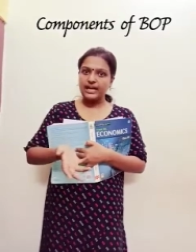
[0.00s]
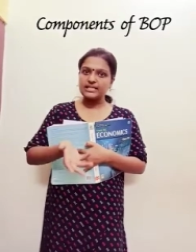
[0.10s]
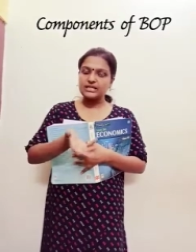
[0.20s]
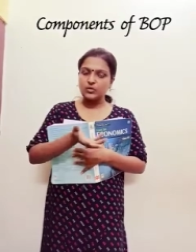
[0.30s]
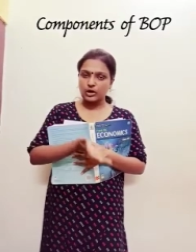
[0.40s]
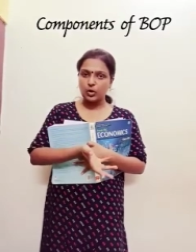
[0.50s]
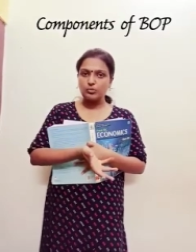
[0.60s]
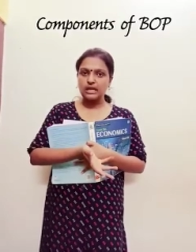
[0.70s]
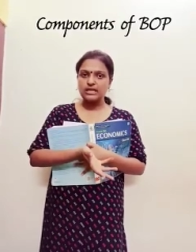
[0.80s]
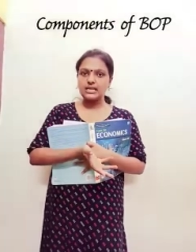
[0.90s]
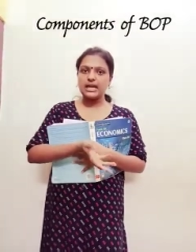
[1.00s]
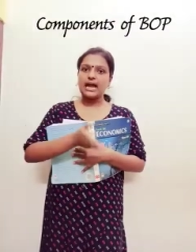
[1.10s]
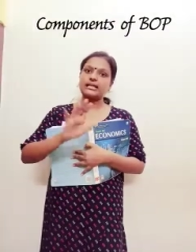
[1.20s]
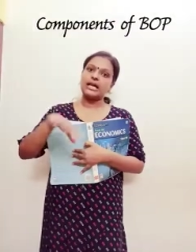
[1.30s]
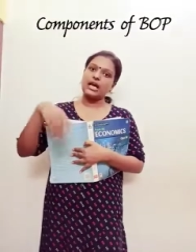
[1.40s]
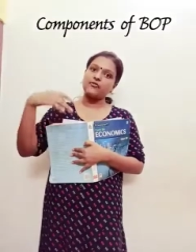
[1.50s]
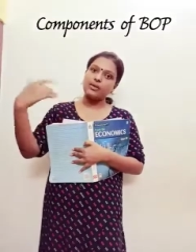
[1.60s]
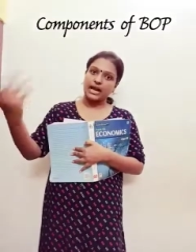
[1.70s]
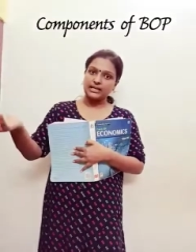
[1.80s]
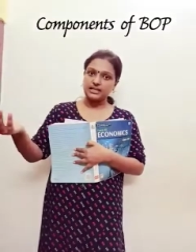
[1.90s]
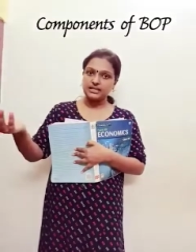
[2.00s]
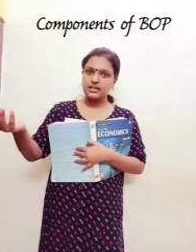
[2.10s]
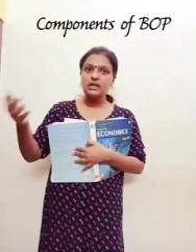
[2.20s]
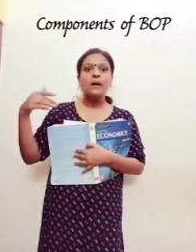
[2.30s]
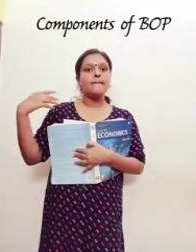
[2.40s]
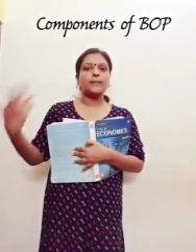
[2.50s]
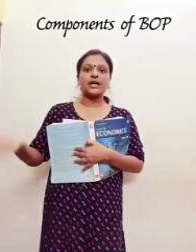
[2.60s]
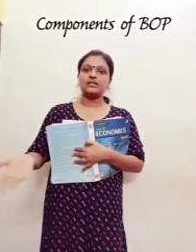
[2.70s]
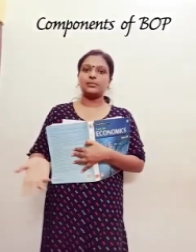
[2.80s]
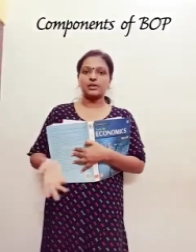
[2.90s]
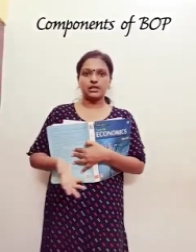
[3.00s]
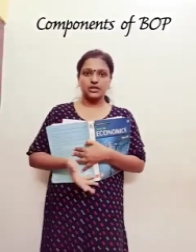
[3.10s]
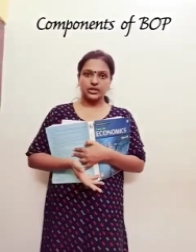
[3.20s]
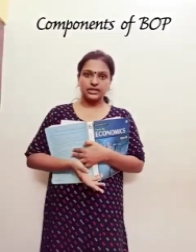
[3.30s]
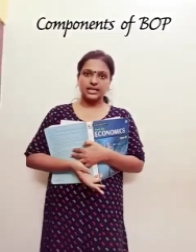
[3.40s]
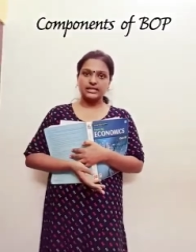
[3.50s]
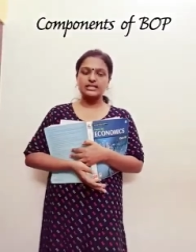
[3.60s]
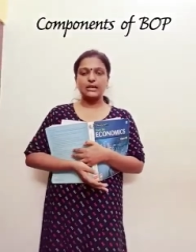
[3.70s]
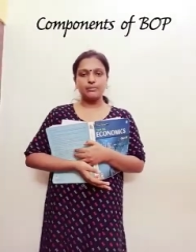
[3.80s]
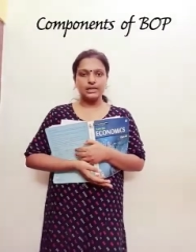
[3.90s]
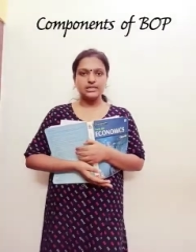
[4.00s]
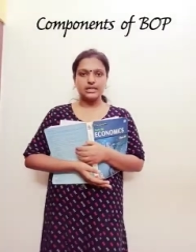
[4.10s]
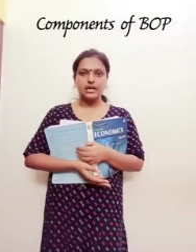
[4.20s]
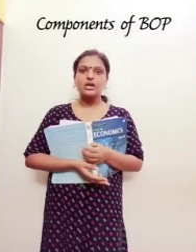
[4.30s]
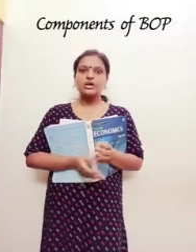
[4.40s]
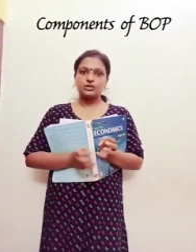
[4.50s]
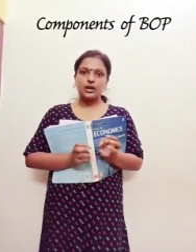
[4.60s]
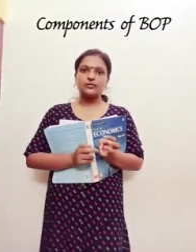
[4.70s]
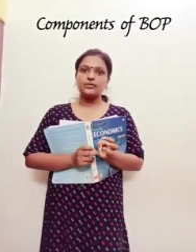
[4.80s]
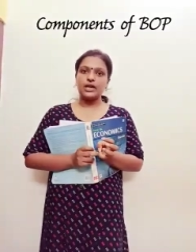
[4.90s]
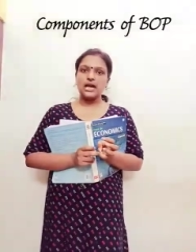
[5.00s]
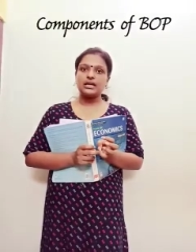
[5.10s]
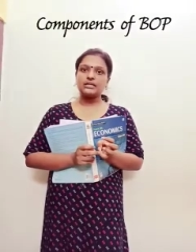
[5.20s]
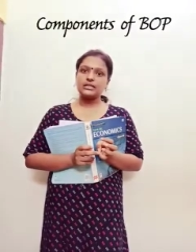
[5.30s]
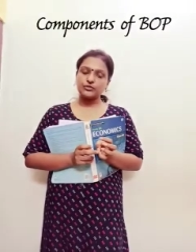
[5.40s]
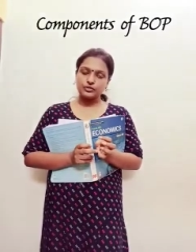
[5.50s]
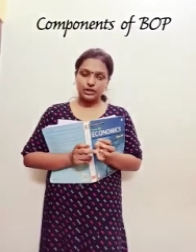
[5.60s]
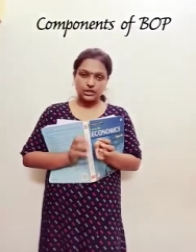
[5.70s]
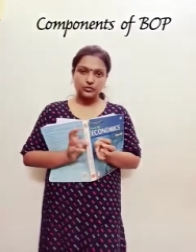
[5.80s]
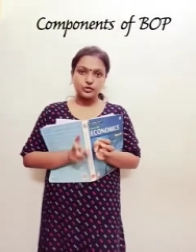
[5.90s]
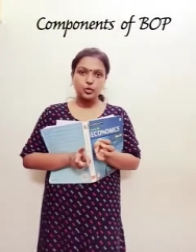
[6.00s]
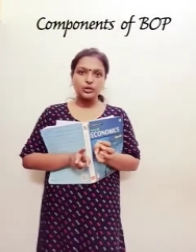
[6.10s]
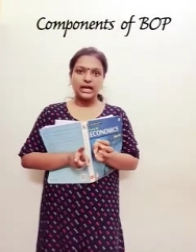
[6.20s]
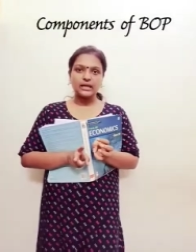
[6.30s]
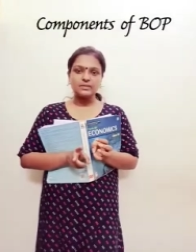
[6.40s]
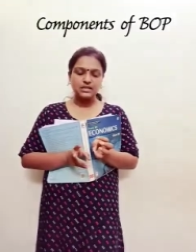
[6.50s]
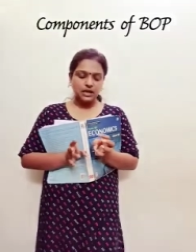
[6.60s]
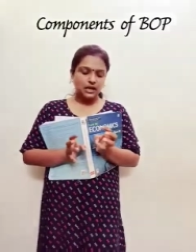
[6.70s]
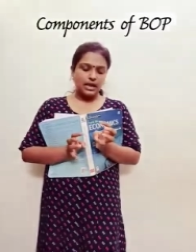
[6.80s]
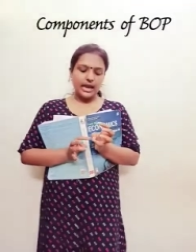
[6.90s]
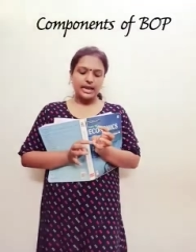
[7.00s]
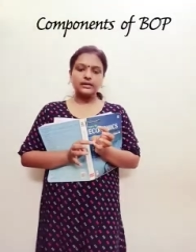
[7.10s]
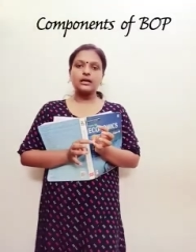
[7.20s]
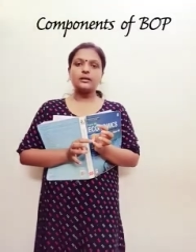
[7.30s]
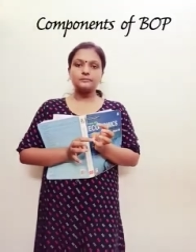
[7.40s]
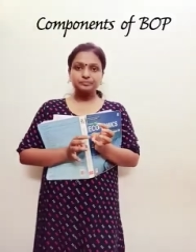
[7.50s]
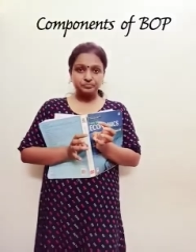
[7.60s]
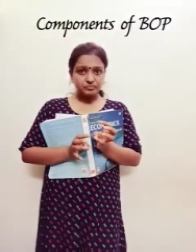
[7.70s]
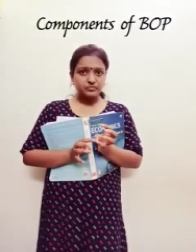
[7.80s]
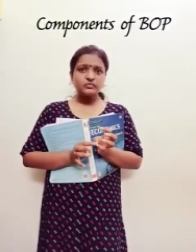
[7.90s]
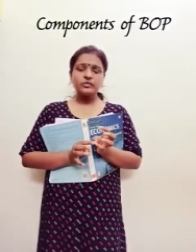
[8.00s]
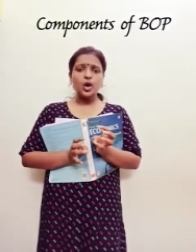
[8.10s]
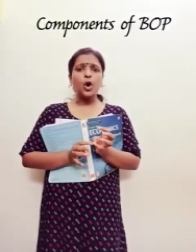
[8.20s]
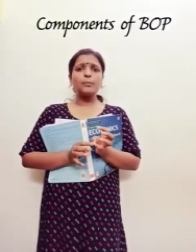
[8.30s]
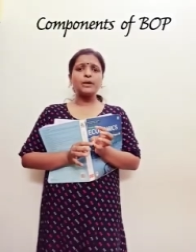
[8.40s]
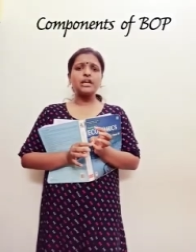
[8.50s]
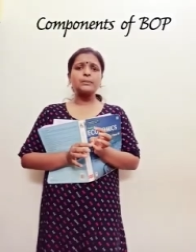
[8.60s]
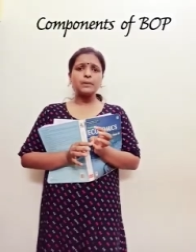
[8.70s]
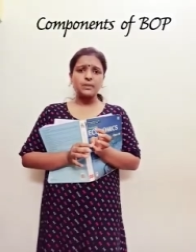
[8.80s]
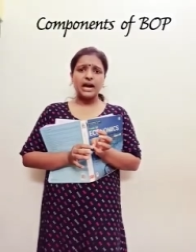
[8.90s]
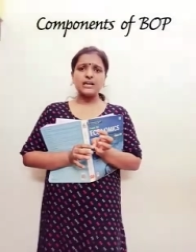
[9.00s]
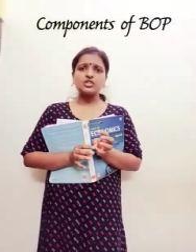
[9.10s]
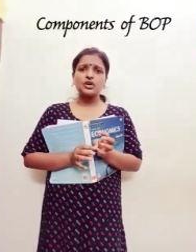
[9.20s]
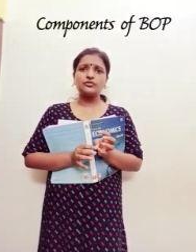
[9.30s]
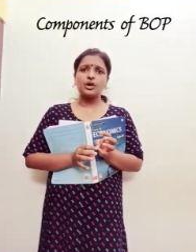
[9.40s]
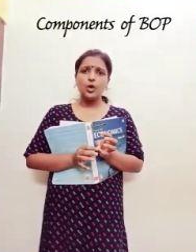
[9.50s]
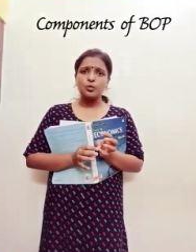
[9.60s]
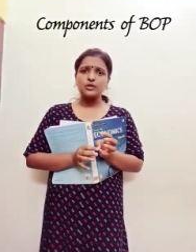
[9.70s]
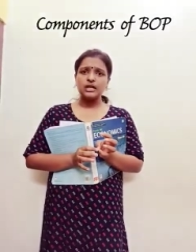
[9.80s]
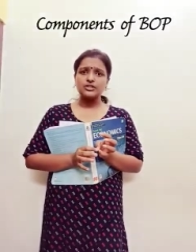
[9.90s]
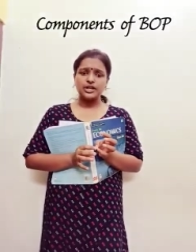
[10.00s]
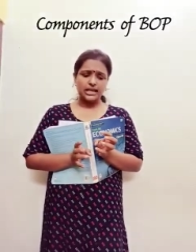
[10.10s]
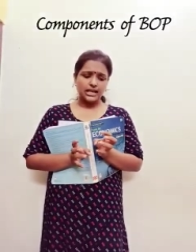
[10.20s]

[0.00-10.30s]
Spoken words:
in one home country and they have branches in multiple countries. That is MNC. So FDI is of two types, either opening up a branch of a home country